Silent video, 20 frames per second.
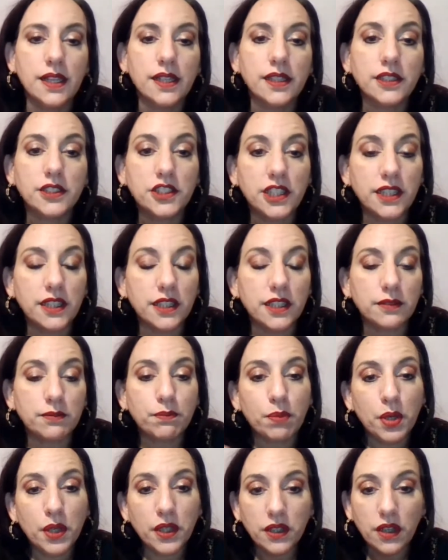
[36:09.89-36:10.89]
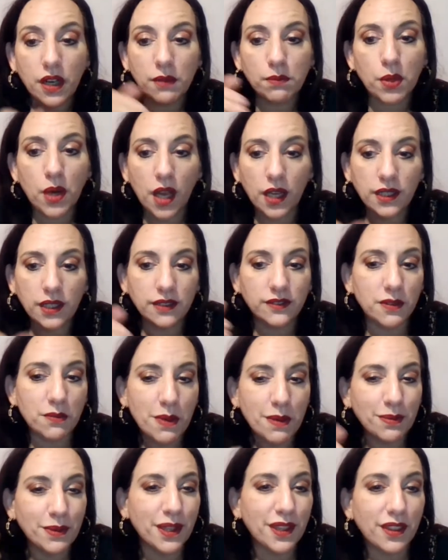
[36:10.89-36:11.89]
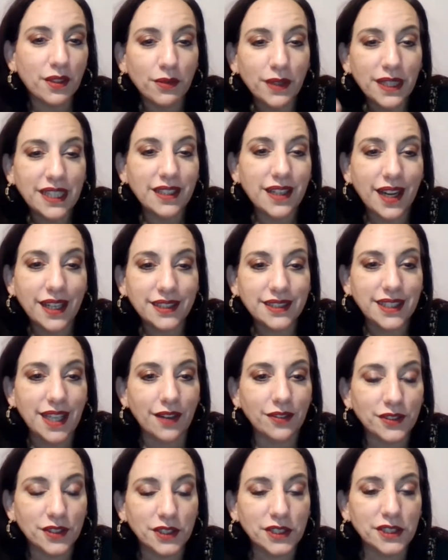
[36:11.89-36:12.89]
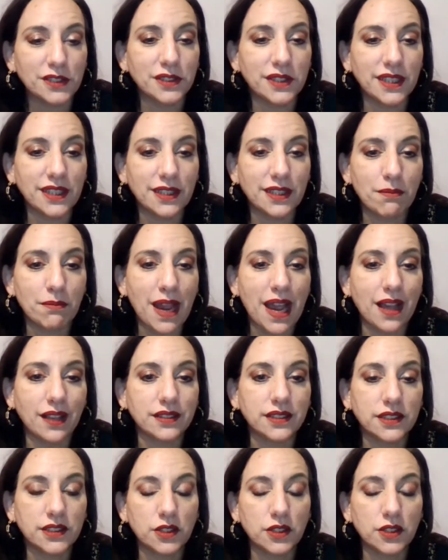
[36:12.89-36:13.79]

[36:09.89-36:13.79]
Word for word: she could put on product for maybe three nights after using the mask.